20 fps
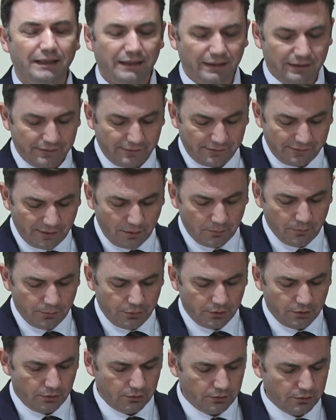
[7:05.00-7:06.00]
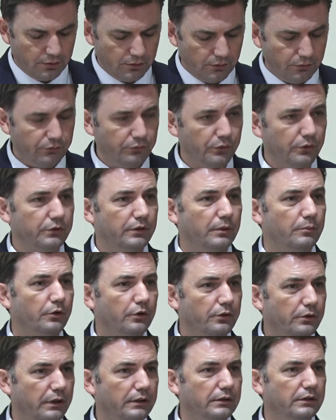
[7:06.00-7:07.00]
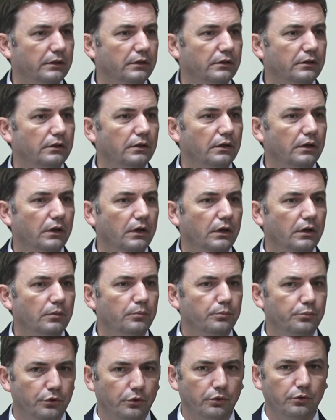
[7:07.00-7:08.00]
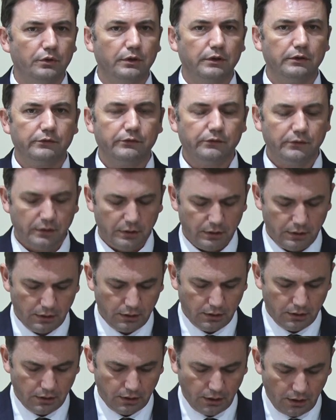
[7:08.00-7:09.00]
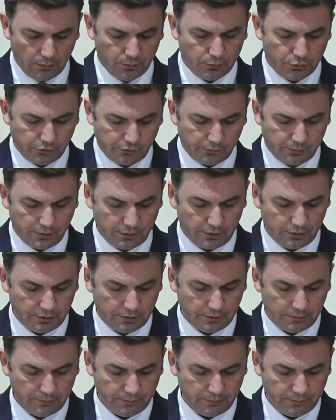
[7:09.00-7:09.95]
example for democratic progress and prosperity.